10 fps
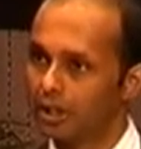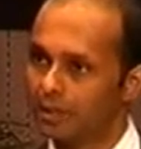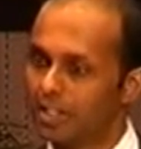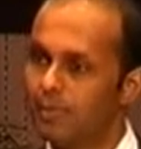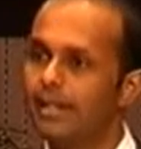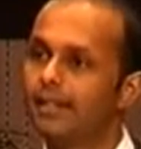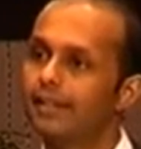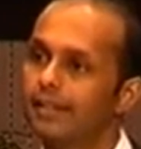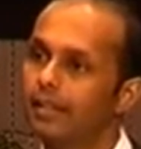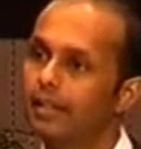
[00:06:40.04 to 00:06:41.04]
The speakers
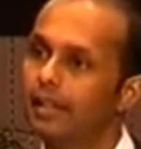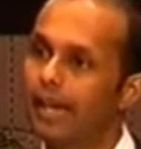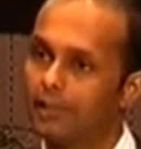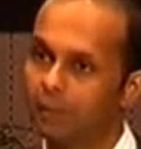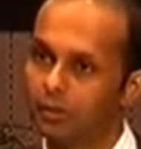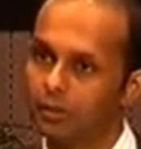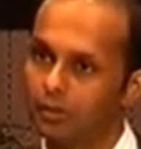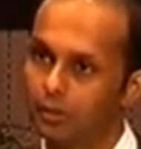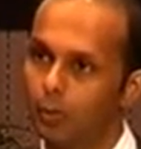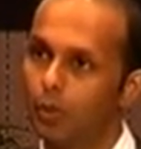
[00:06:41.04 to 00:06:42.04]
earlier have
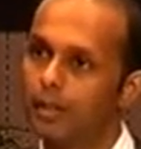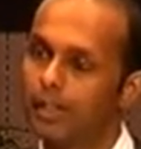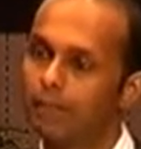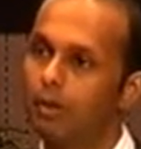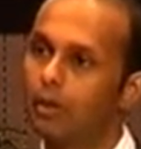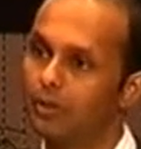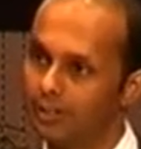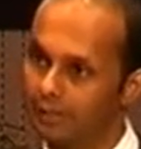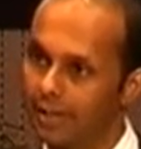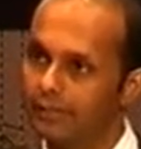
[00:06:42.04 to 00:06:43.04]
spoken about
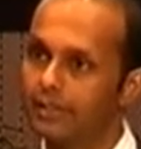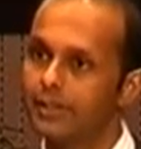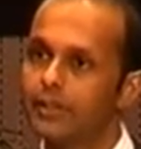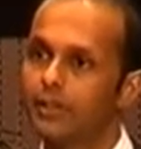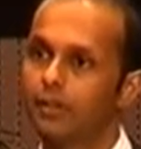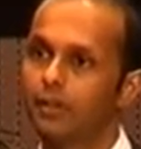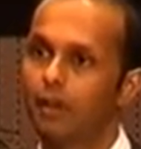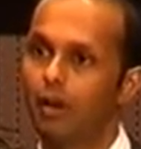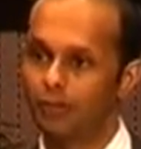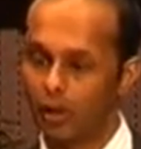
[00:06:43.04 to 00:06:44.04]
survivors
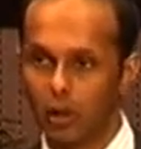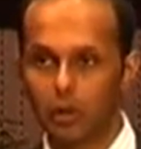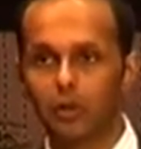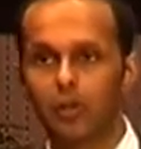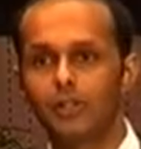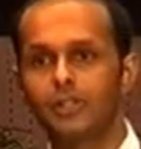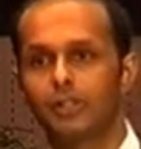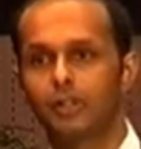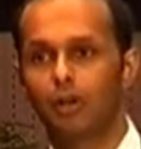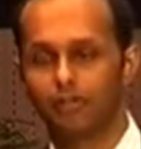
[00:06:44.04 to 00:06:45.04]
of the Holocaust,
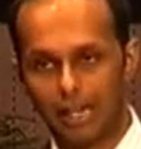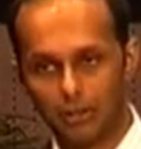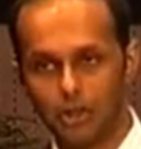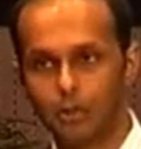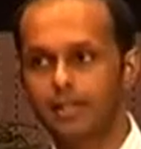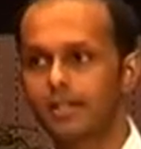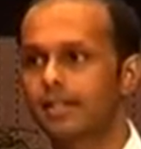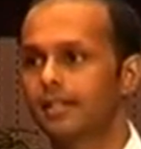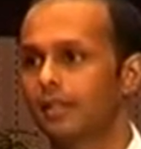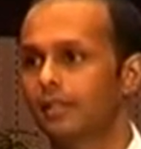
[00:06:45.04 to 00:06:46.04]
of
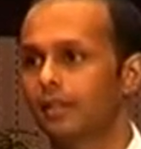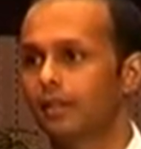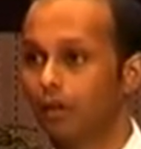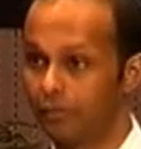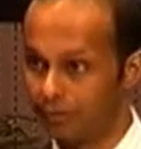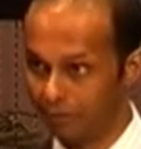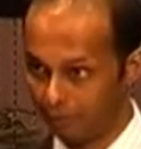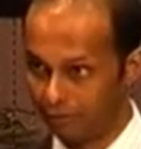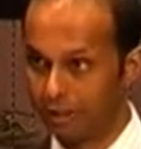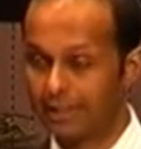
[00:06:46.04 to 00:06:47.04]
Auschwitz, of,
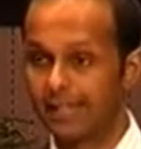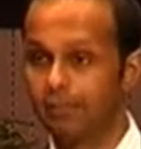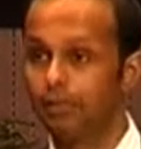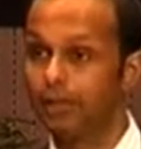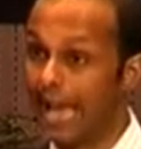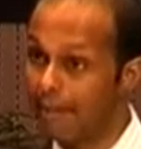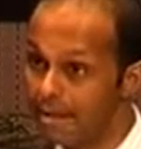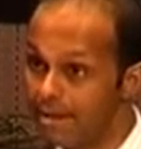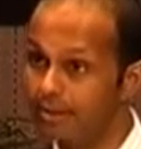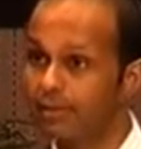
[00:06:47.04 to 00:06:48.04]
for example,
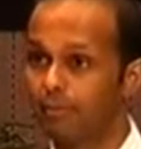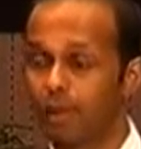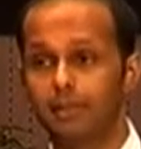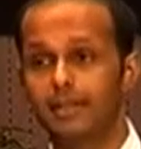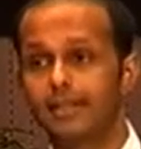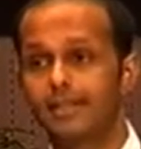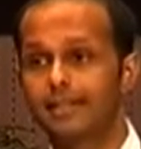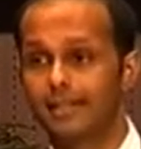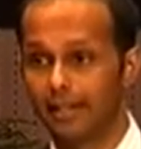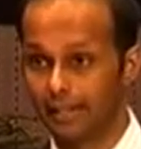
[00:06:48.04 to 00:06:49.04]
eminent
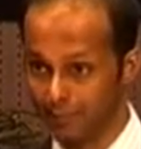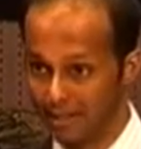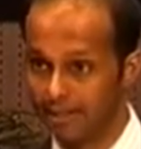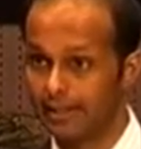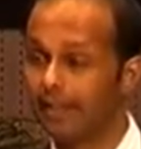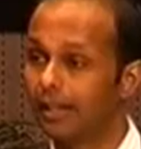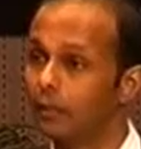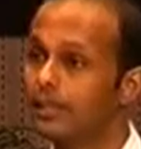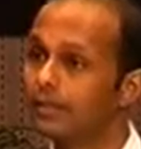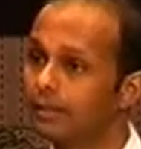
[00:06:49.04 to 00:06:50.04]
publicists like Mr. Eli
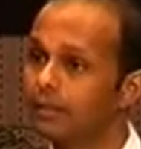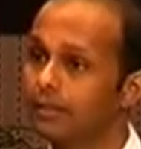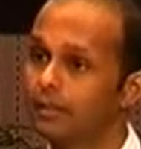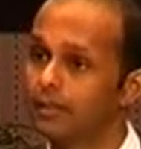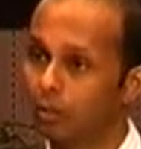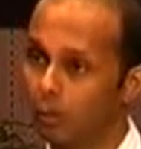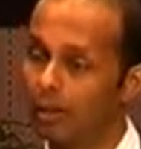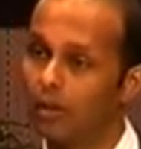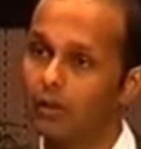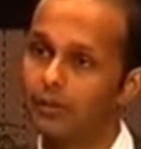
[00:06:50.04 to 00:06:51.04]
Wiesel, Nobel
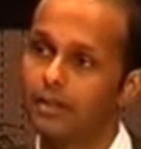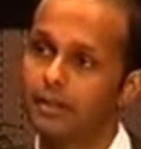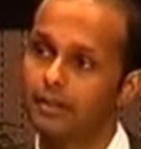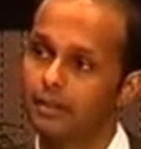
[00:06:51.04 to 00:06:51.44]
laureate.